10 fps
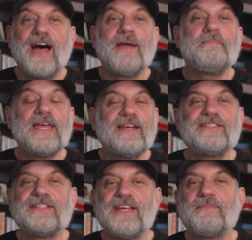I
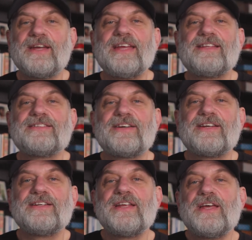managed to get my hands
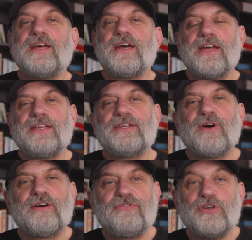on,
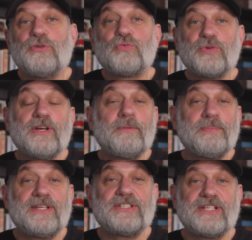a few real
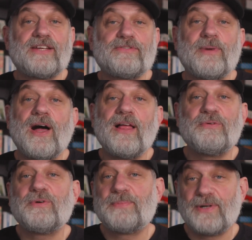pitch decks from
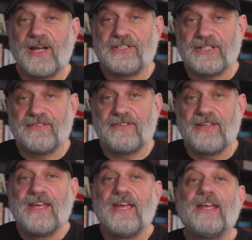Hollywood productions.
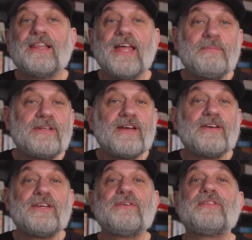And let me
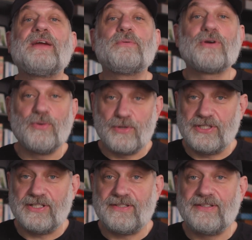tell you, they were
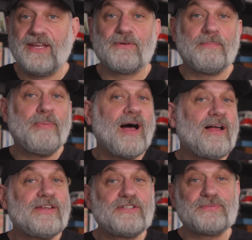gorgeous. They were
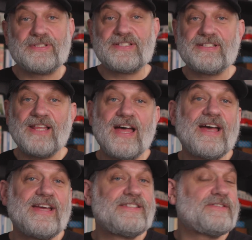polished with
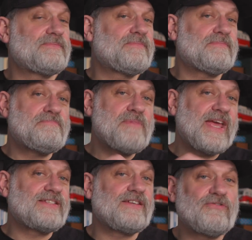slides and
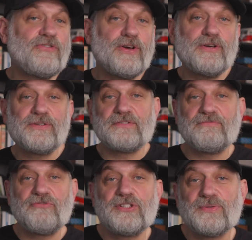amazing photos
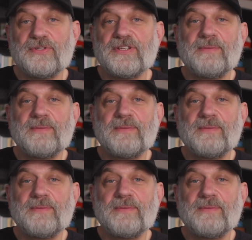and visuals.